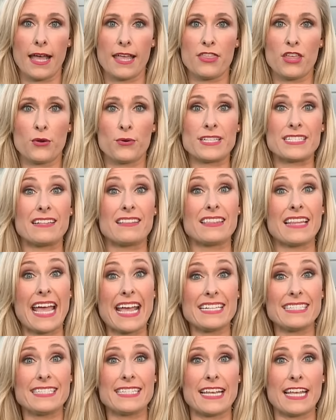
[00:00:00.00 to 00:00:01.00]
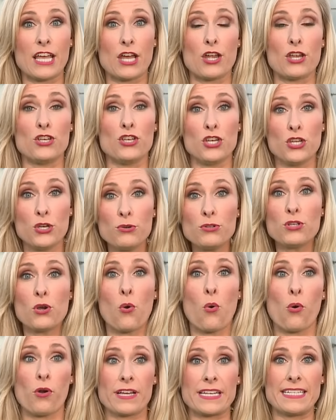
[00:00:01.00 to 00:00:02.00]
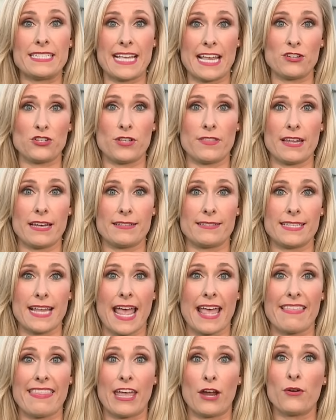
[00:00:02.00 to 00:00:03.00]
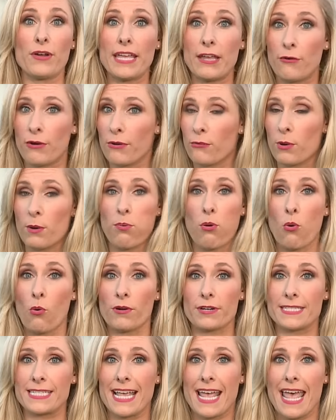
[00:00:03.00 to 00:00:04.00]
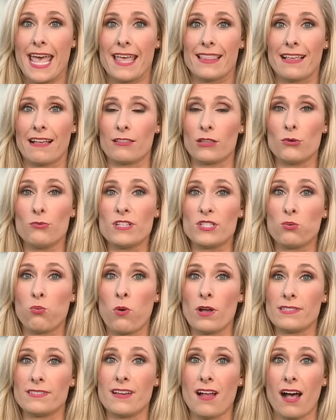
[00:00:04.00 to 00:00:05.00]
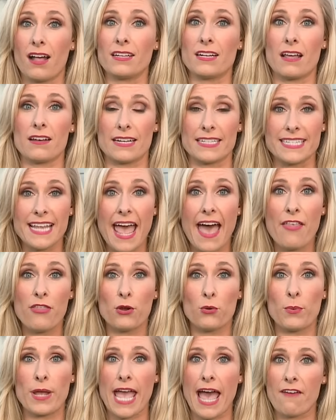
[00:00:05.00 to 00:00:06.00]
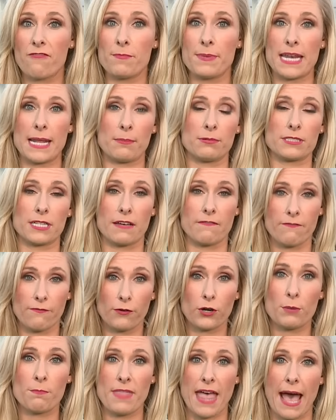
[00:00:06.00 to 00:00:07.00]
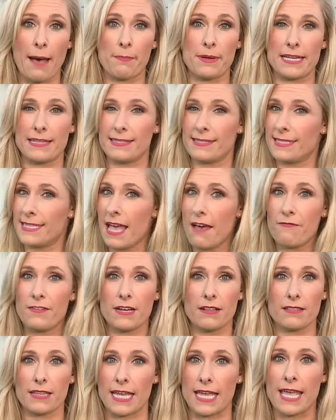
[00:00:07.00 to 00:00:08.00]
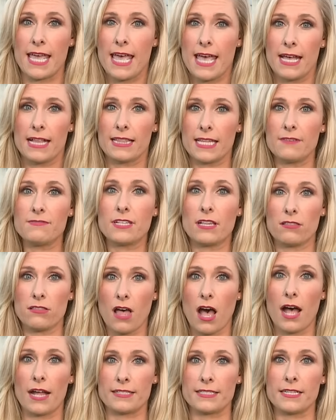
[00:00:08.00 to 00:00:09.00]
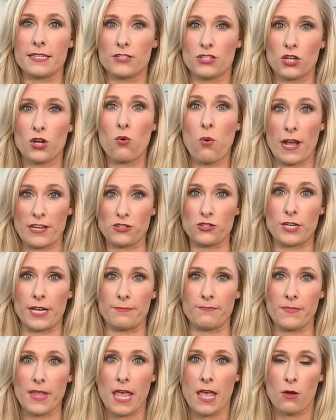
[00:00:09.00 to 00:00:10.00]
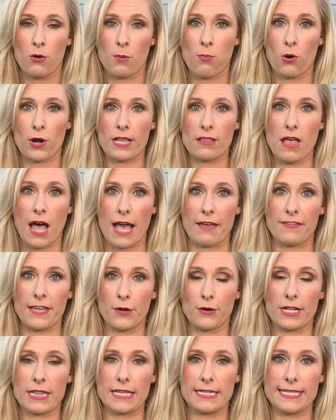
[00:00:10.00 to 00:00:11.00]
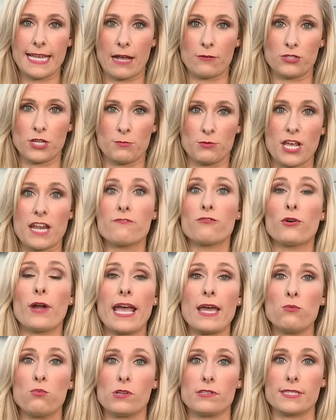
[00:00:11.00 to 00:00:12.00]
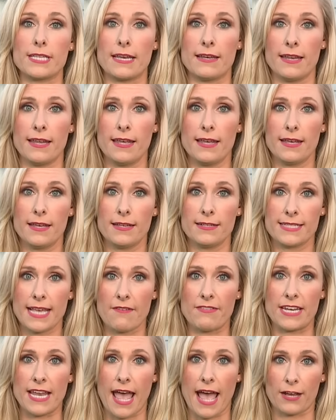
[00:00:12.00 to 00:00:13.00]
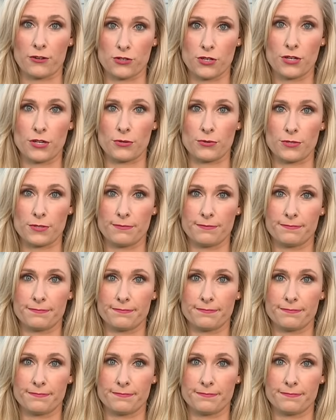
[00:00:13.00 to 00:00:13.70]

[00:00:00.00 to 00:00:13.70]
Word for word: There is a Lansing news organization that is saying they're hearing reports that Lewis was not on a tether. We haven't been able to confirm that, but it's definitely leaves a lot to question. Reporting live here in Clinton Township, Jennifer Ann Wilson, 7 Action News.